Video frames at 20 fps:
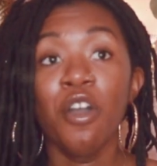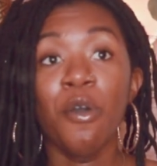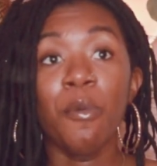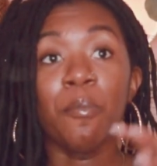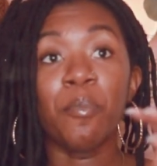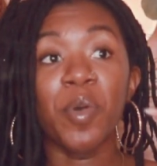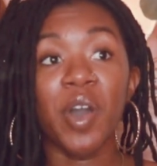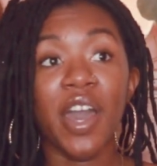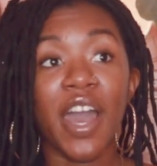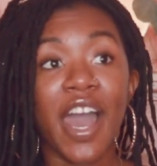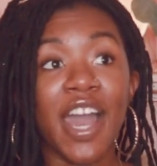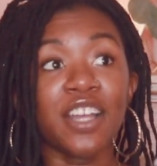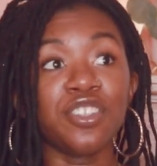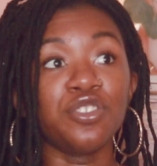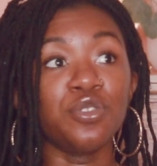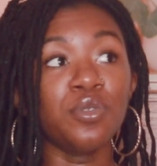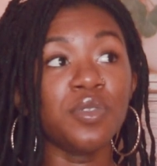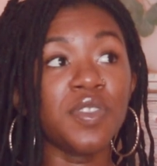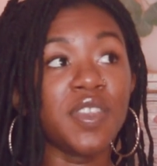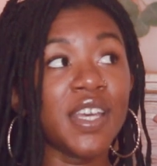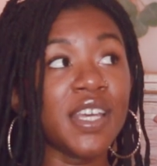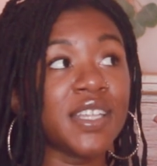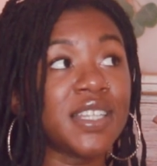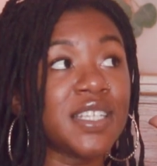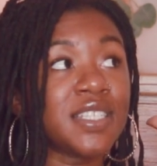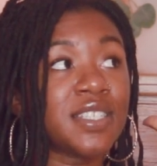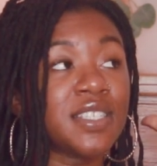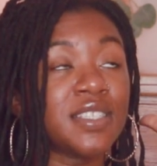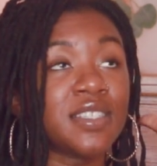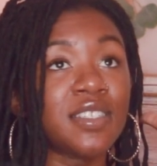but I do think
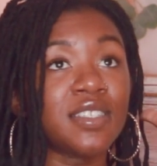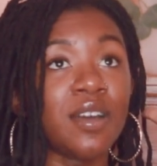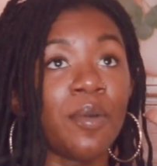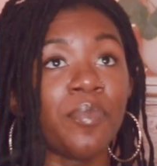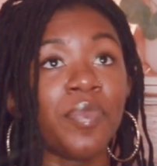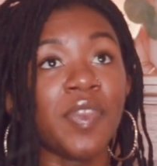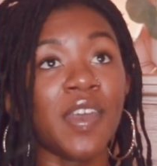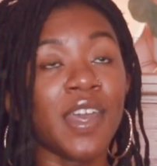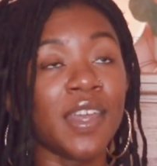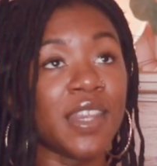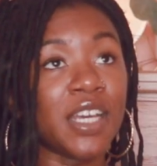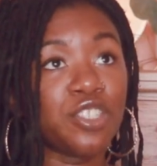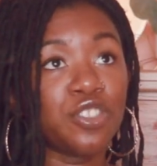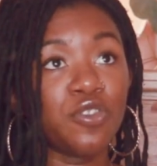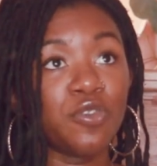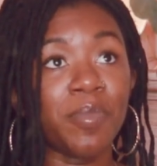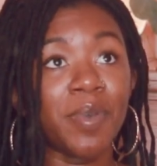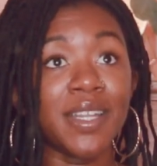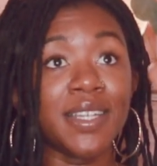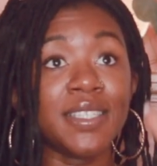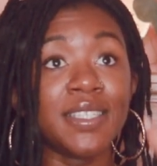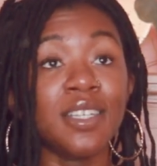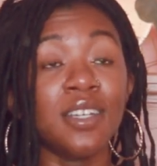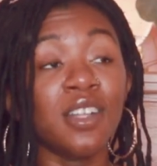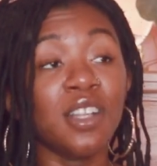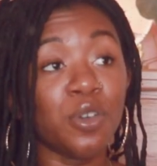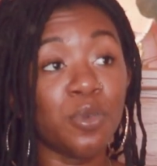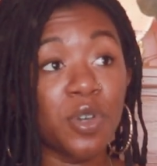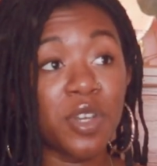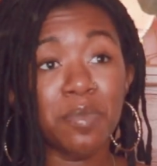this is something that you've been
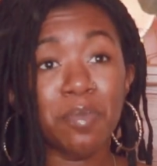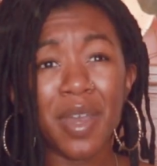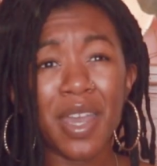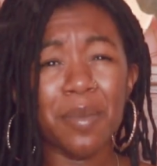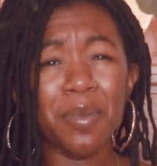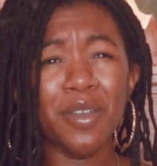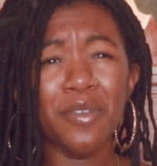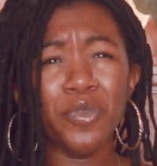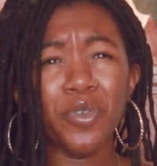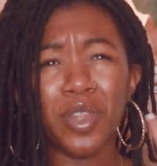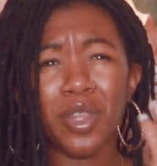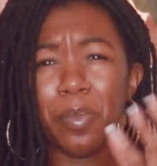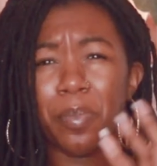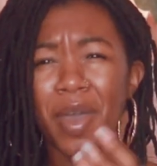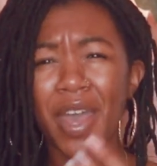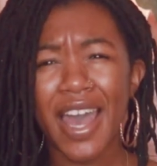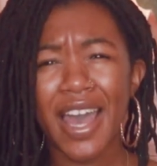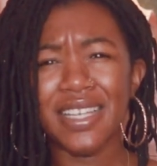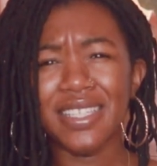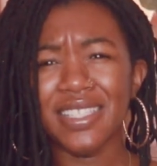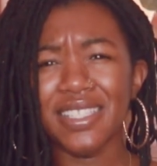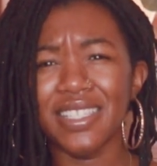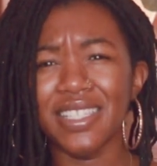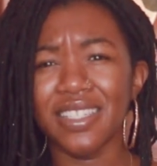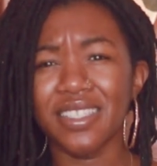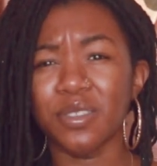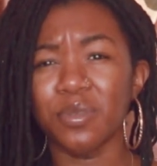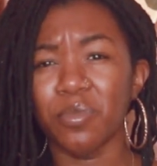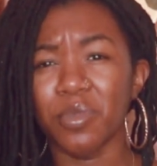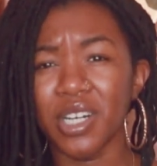dealing with maybe for the past
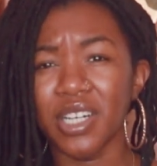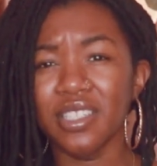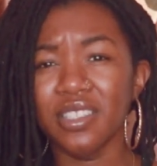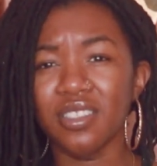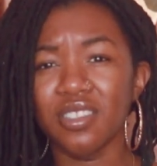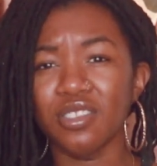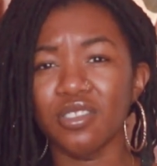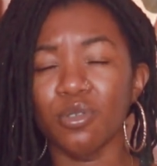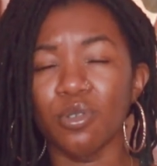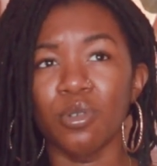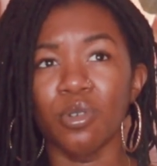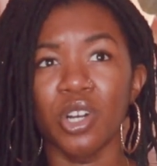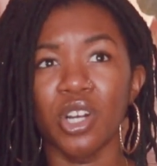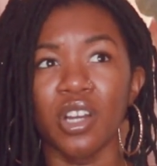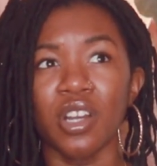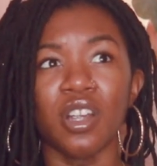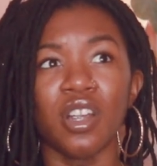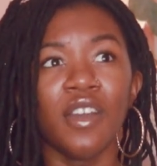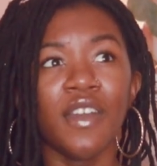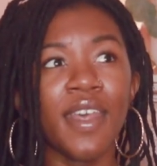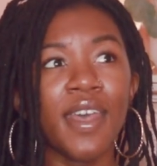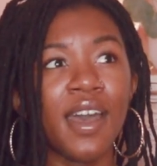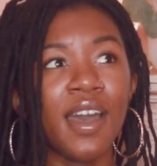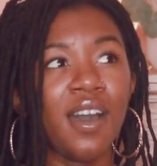6 months, or